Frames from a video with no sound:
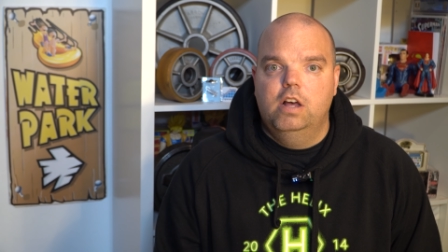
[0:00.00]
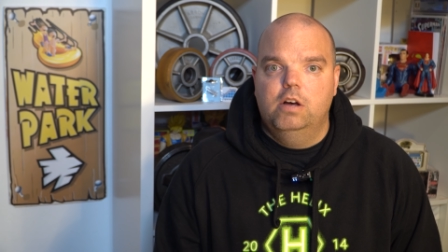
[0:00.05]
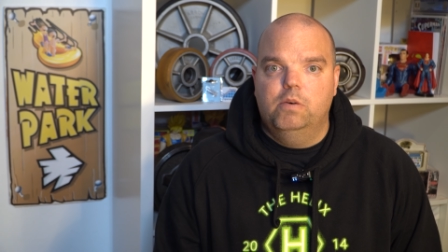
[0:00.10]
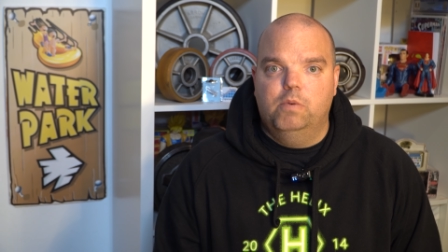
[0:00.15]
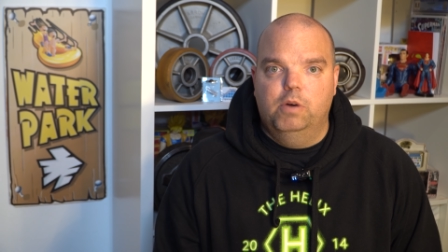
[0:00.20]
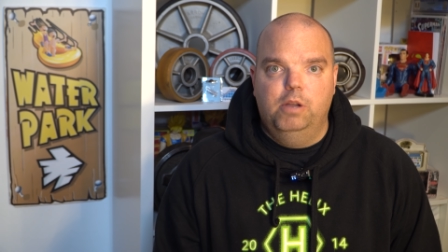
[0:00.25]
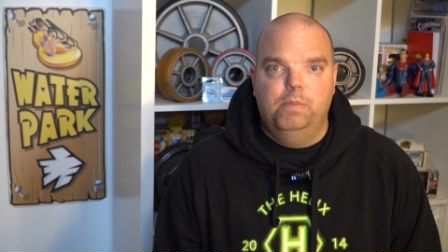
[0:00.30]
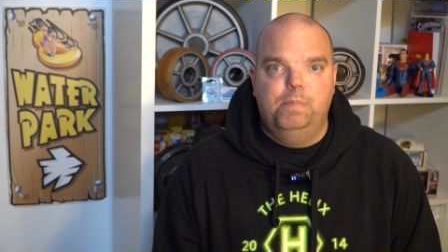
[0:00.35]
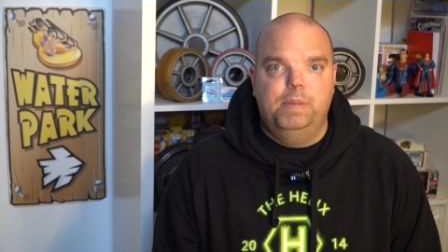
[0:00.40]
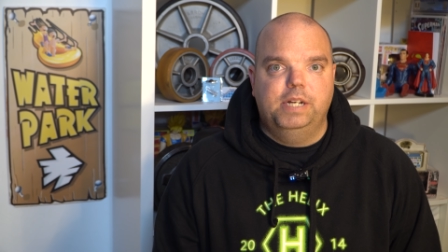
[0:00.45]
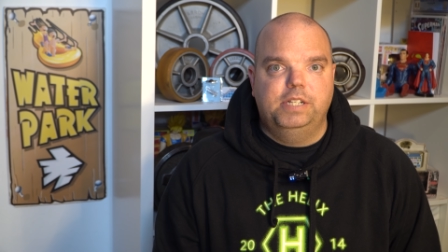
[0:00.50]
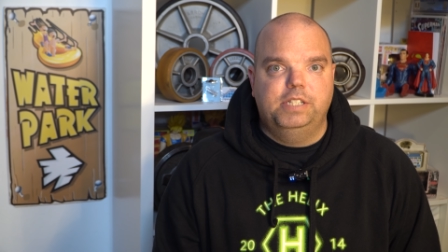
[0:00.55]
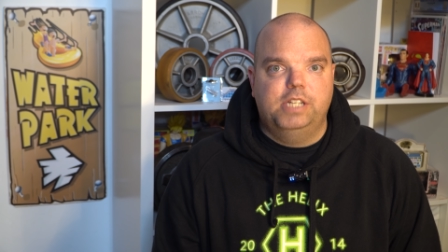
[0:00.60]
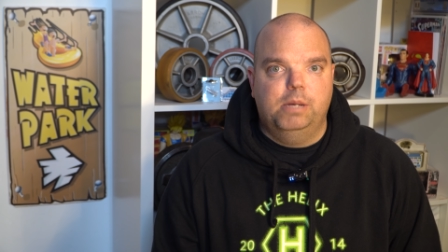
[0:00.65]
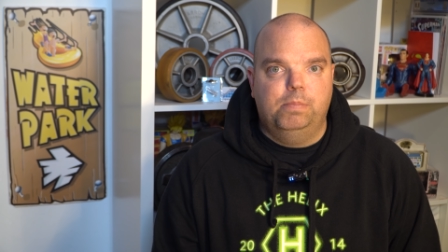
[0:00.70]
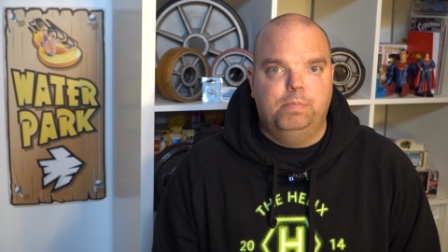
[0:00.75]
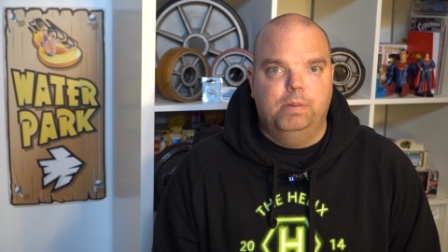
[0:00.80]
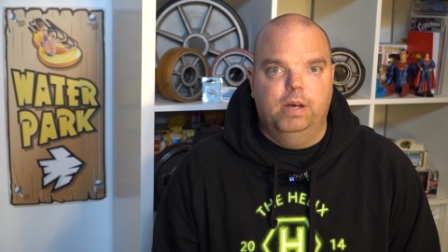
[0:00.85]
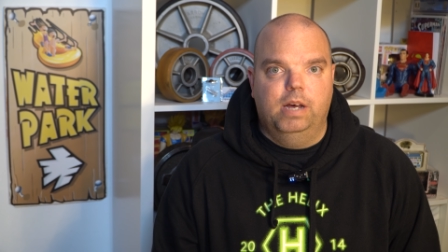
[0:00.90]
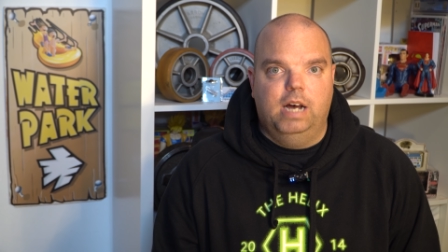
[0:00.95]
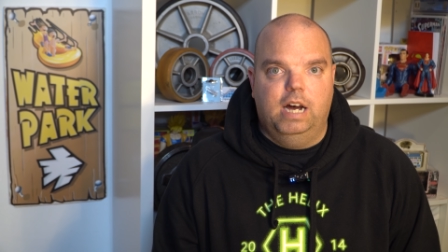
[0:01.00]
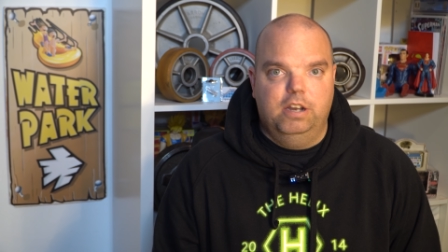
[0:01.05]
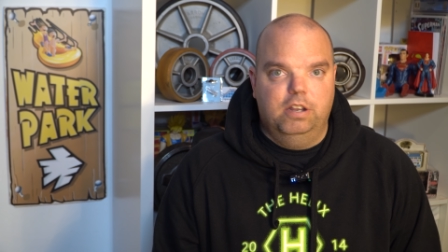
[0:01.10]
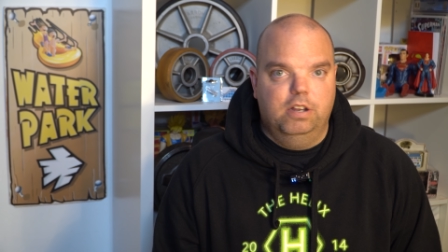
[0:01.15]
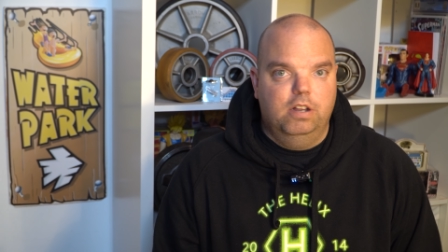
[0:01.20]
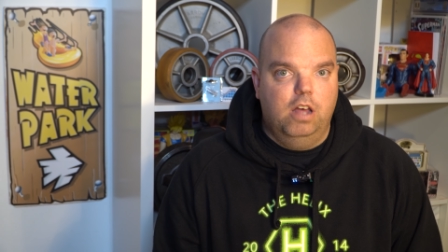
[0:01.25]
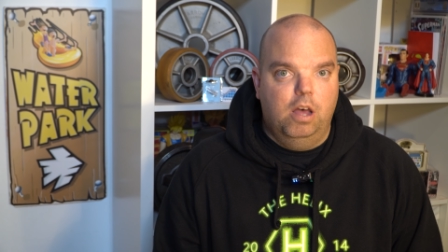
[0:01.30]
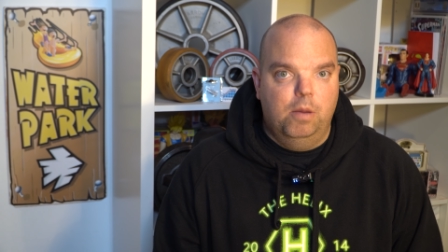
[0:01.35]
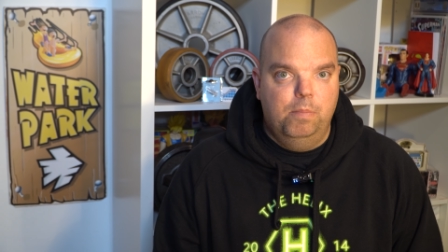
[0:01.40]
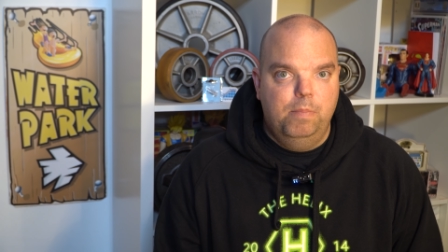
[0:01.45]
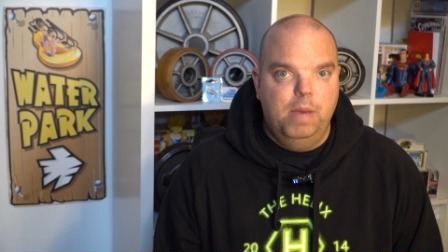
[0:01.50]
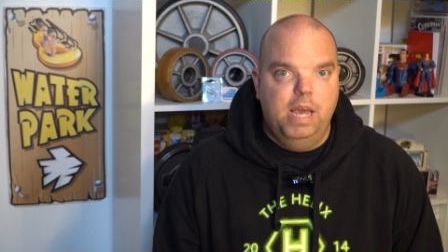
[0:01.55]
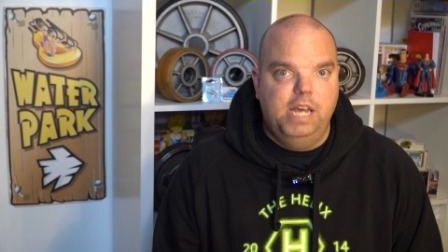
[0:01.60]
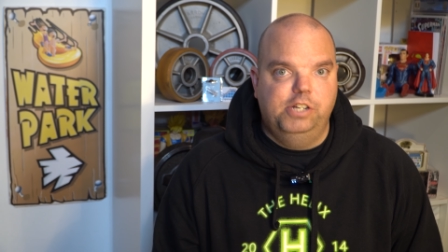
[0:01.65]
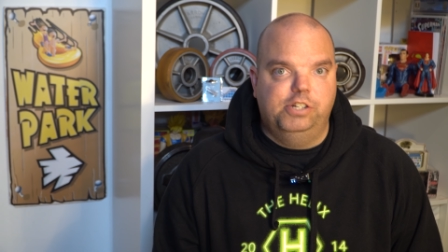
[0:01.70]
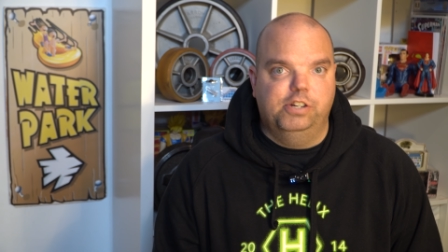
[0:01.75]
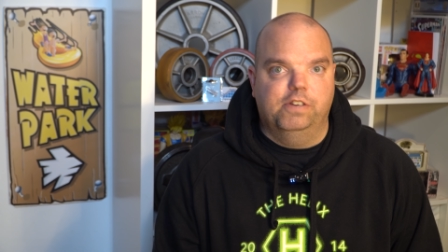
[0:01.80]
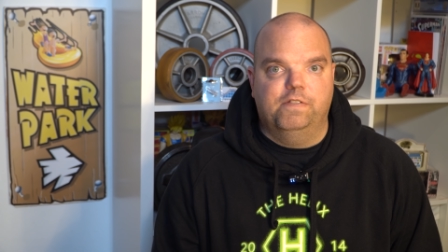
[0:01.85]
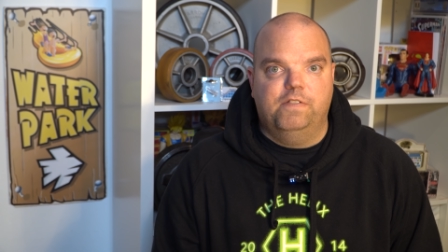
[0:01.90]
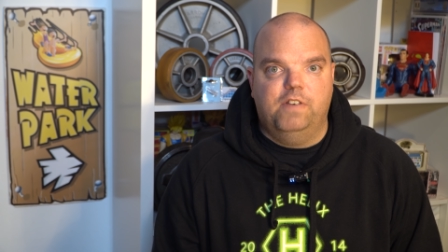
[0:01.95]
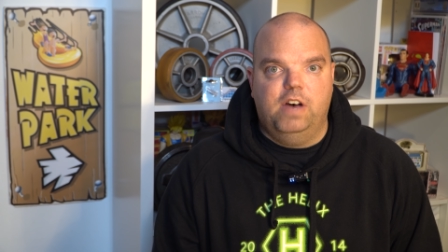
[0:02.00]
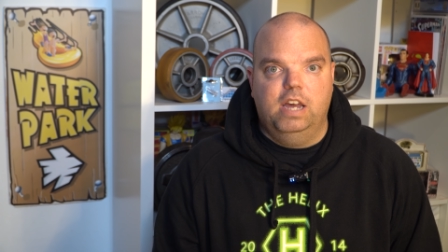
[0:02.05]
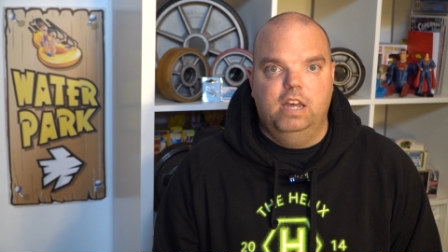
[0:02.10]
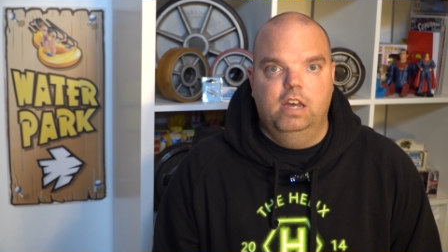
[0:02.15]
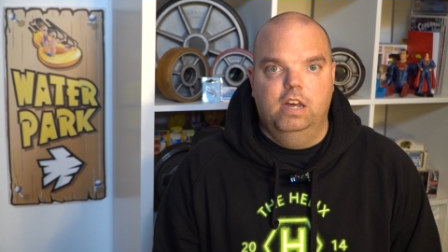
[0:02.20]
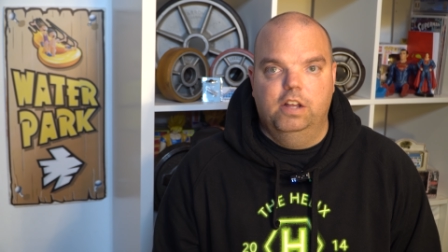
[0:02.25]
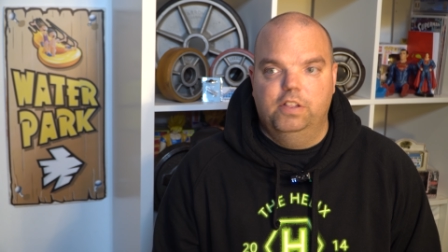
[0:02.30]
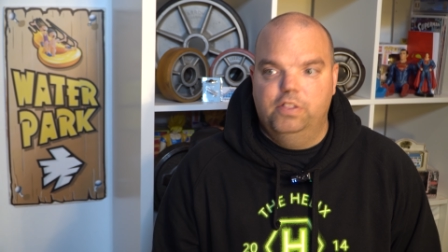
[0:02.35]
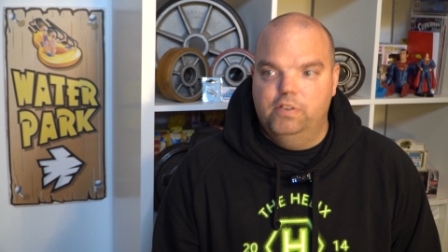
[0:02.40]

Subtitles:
when the Big Dipper had a major fire.